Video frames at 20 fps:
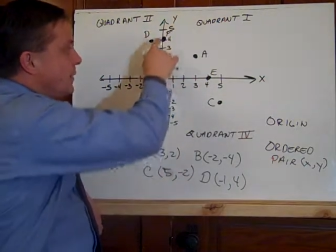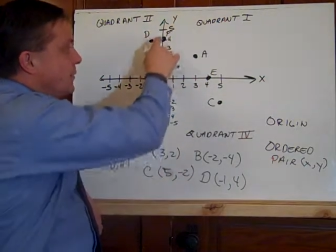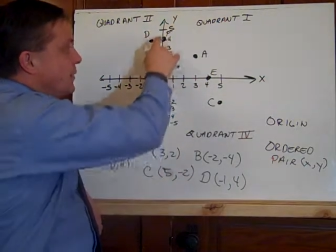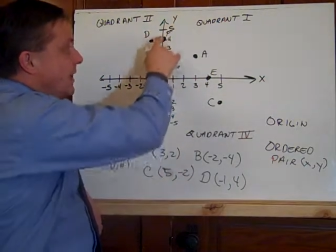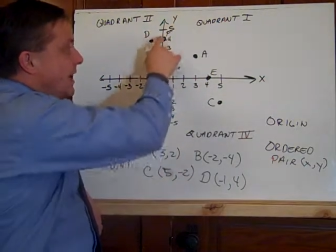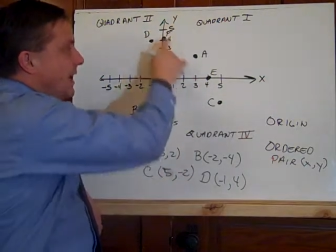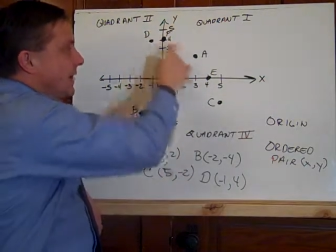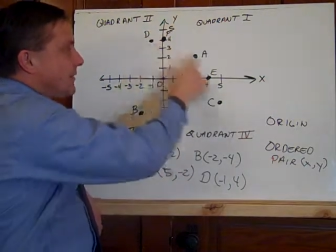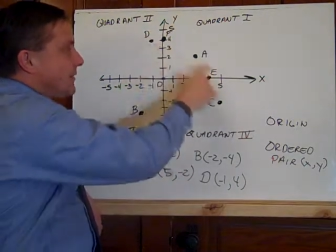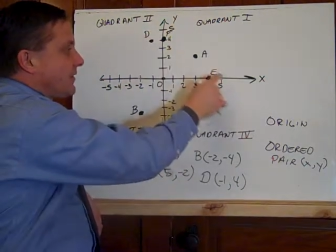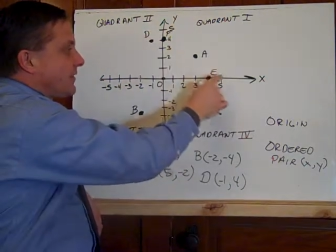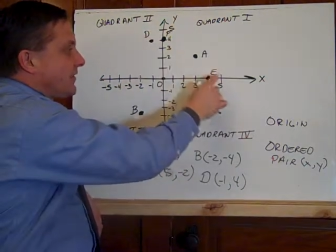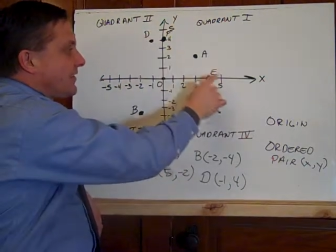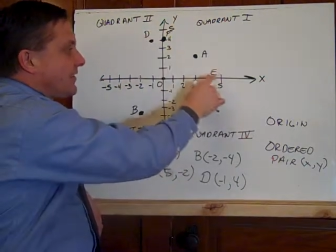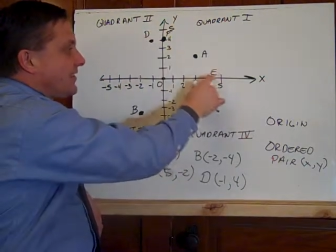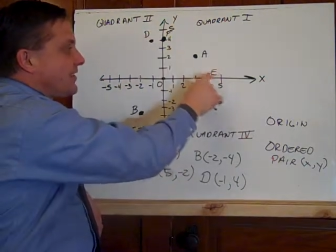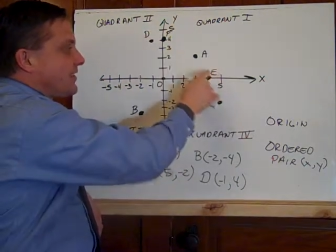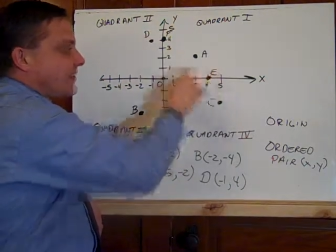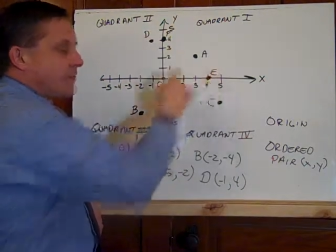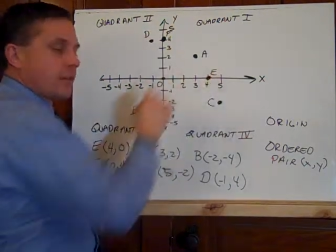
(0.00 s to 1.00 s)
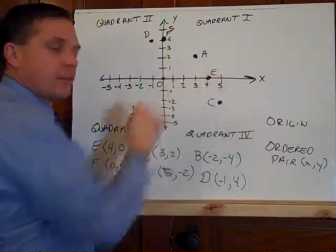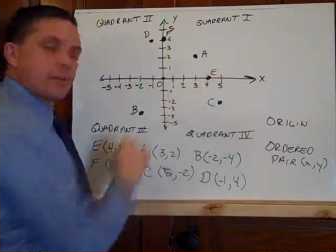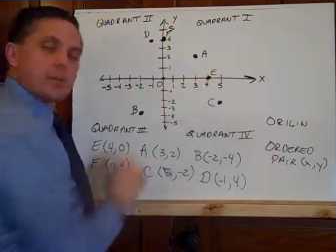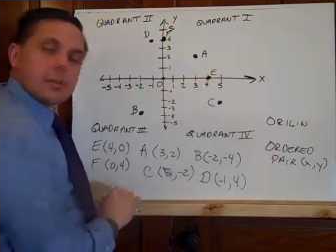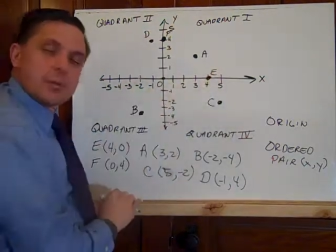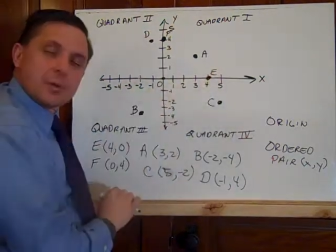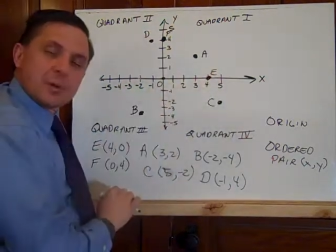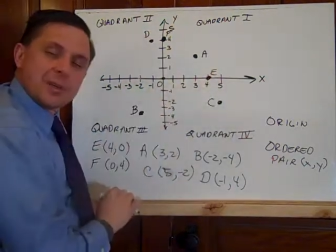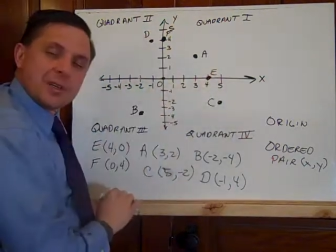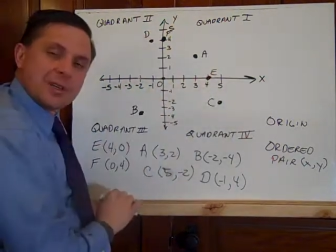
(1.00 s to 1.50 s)
You have to see the
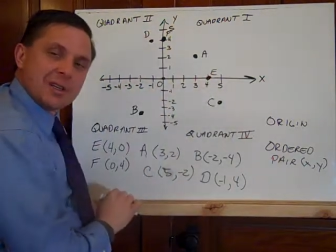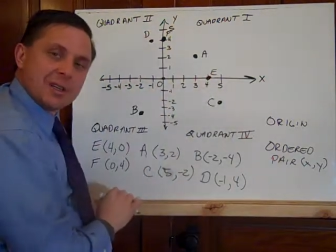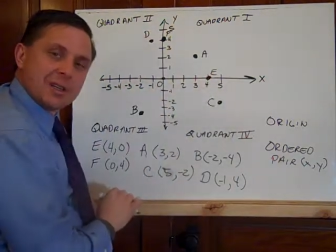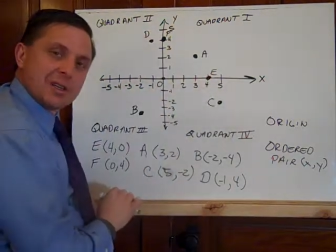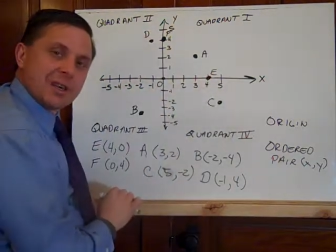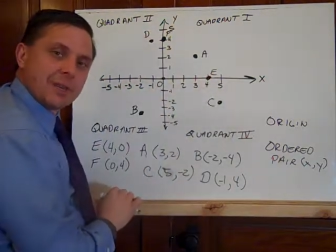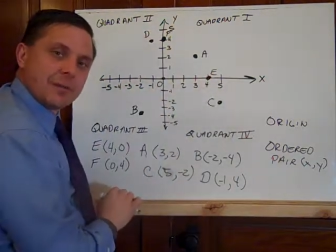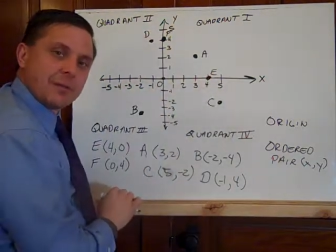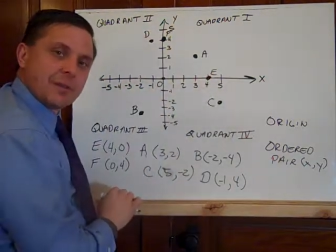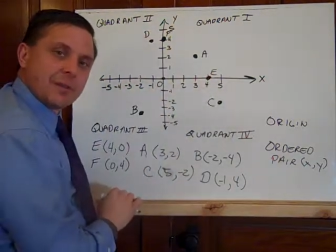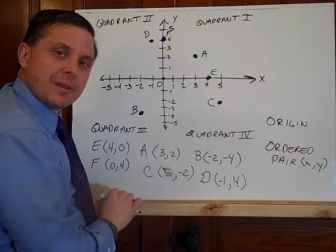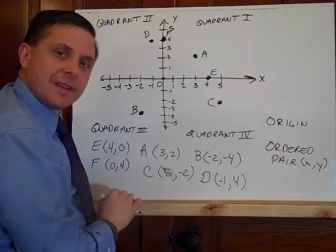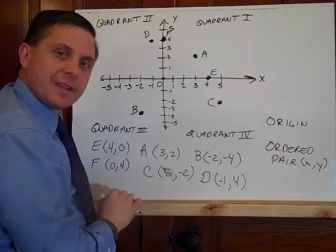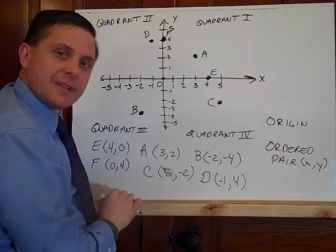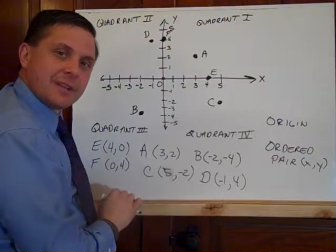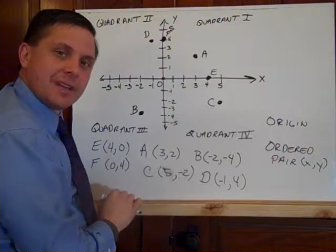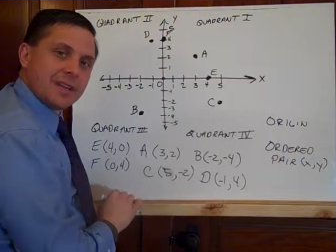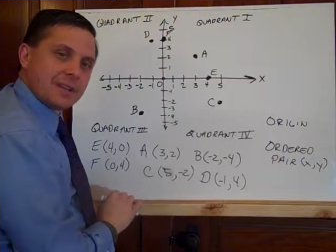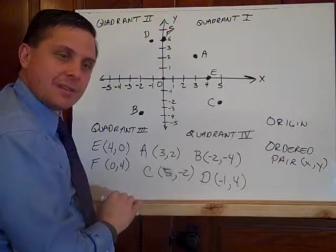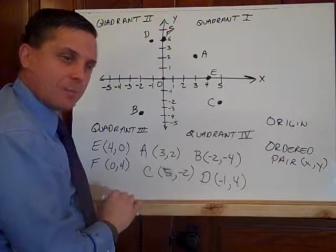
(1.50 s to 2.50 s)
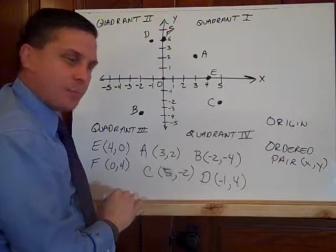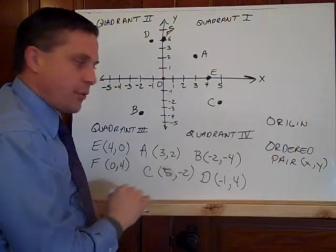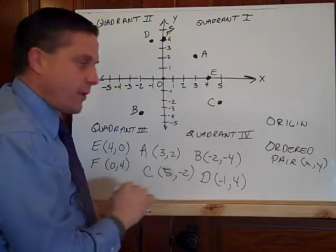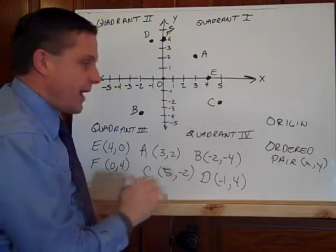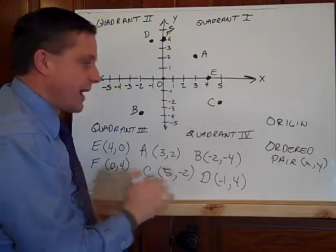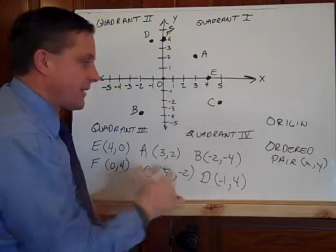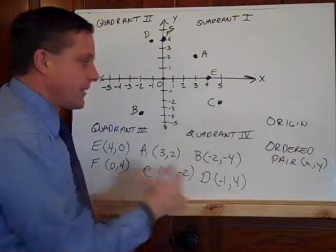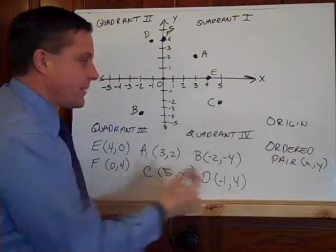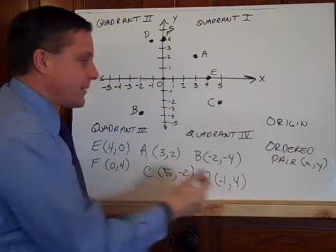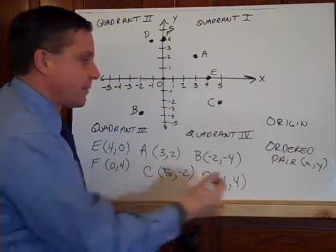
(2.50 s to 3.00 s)
difference between E and F. That takes some
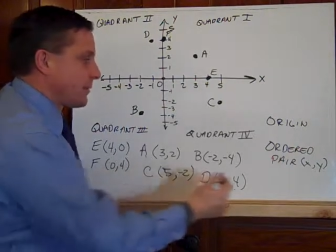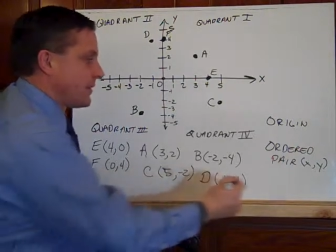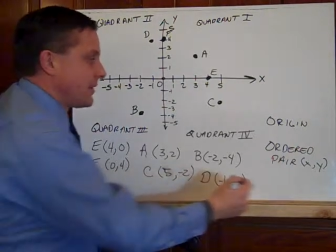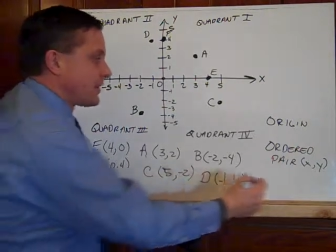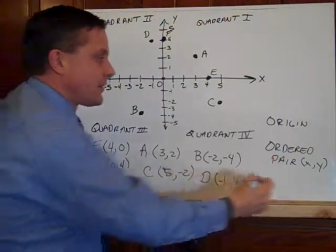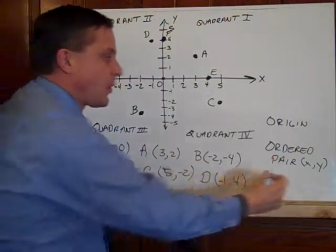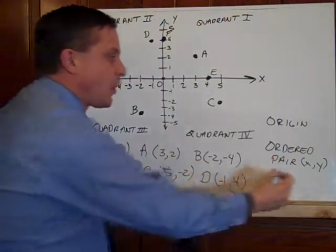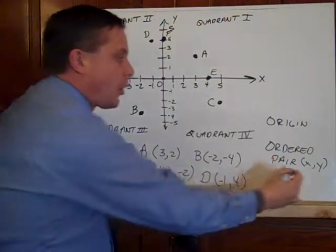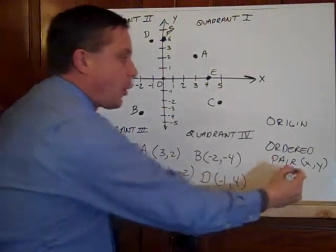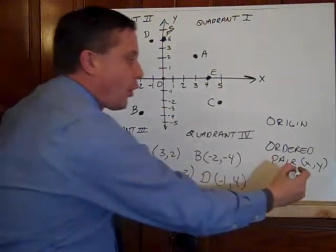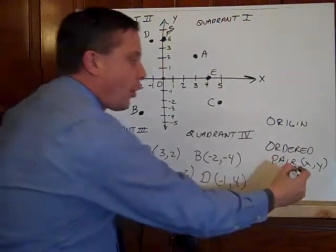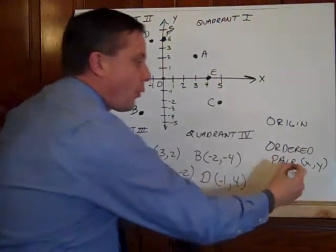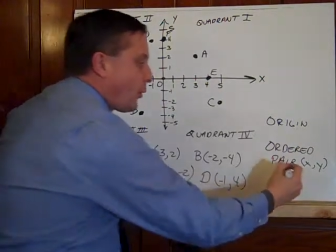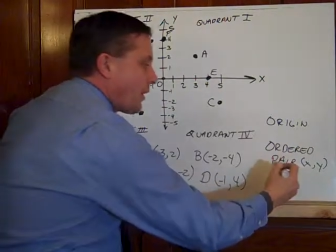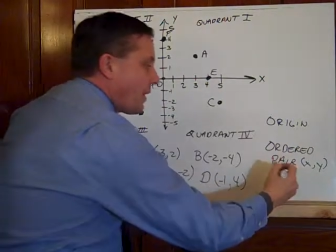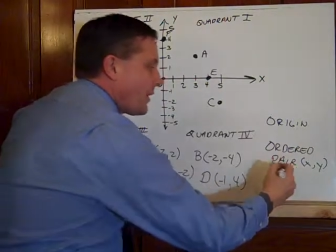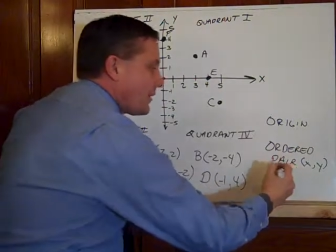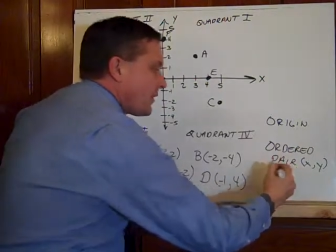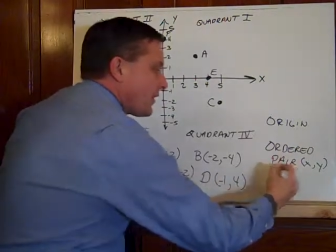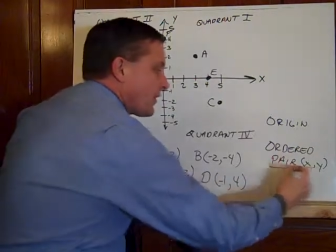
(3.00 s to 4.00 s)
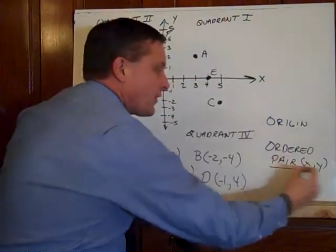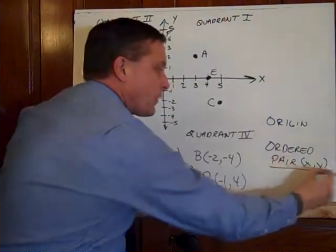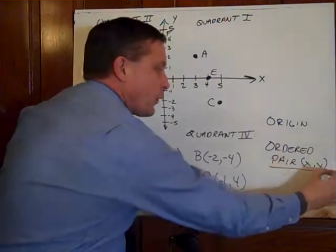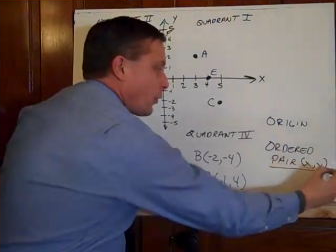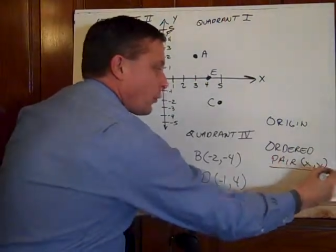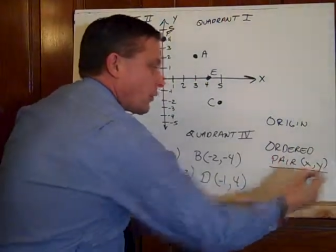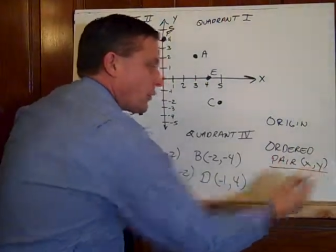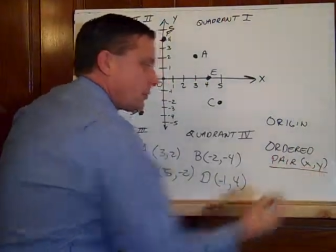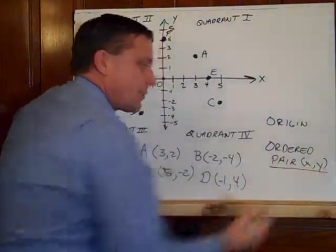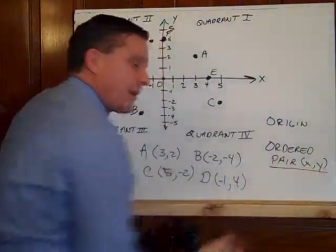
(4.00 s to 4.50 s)
practice, but it's always as an
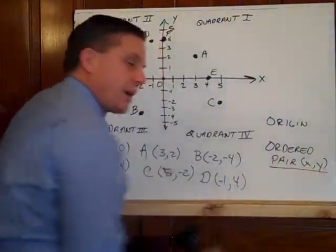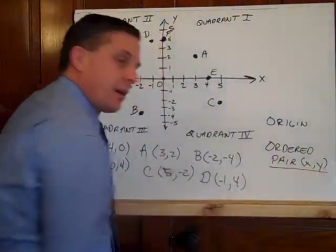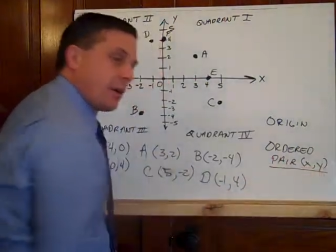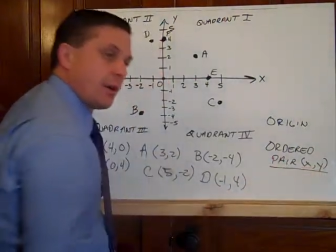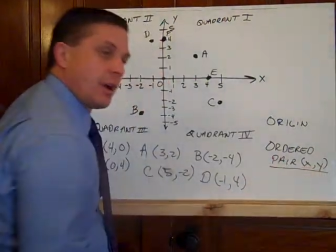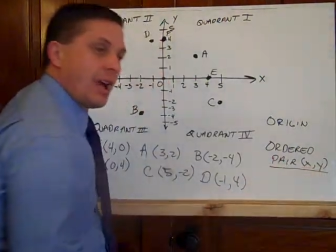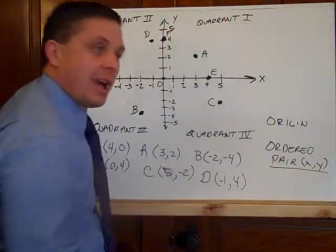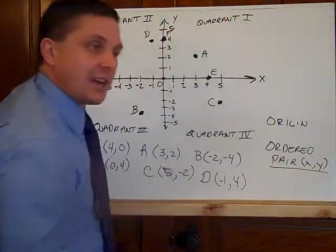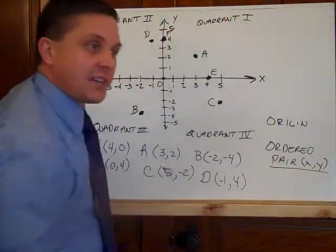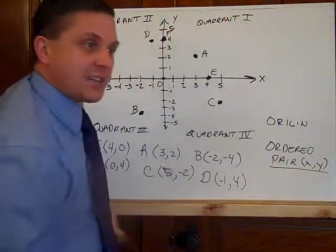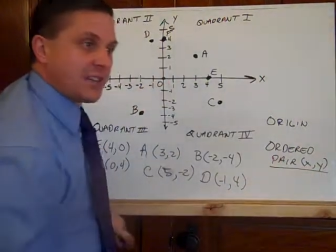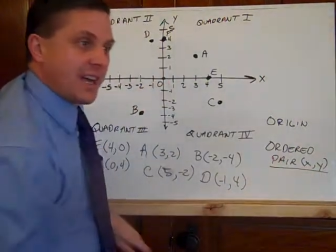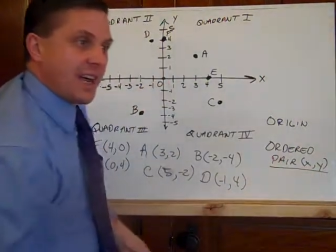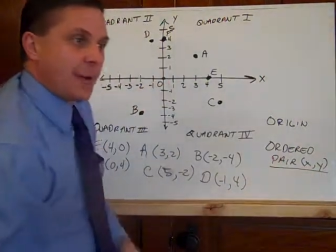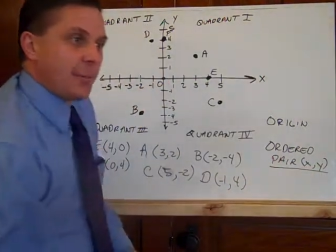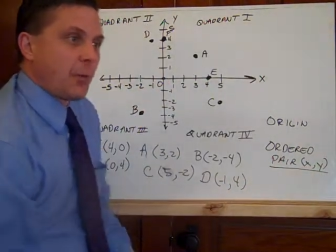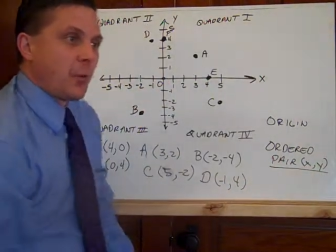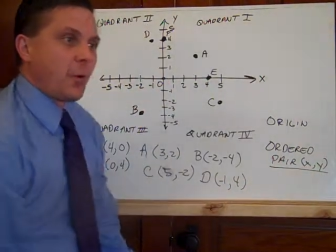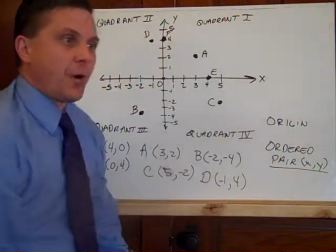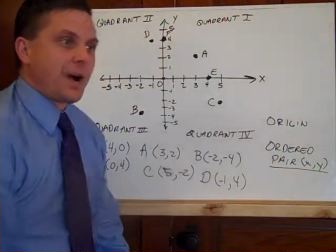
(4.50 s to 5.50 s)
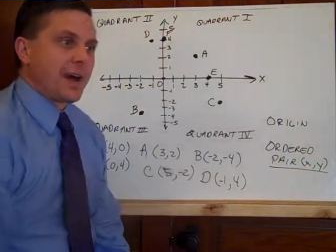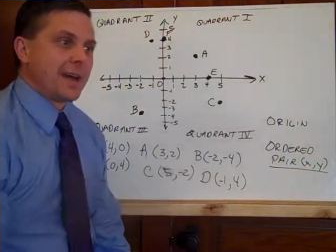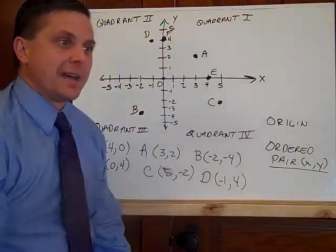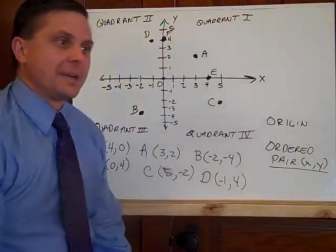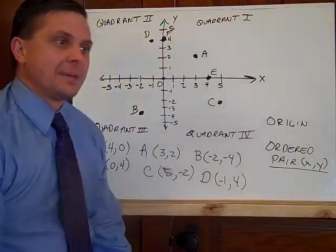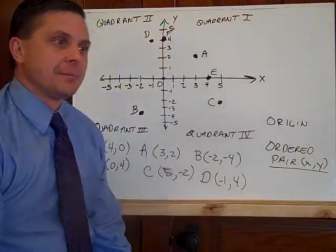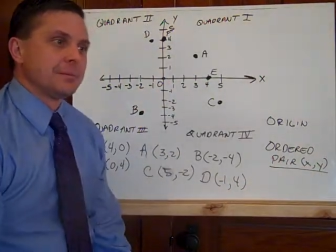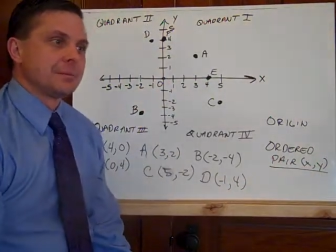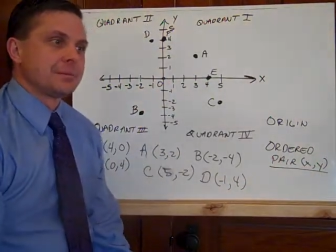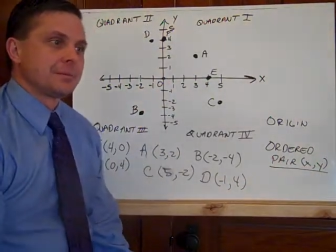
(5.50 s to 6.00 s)
ordered pair, X comma
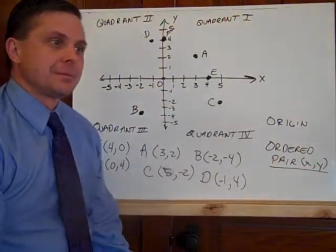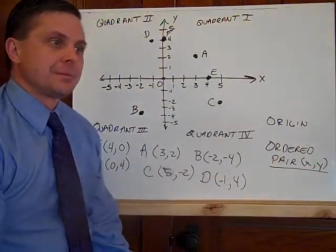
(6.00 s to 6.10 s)
Y.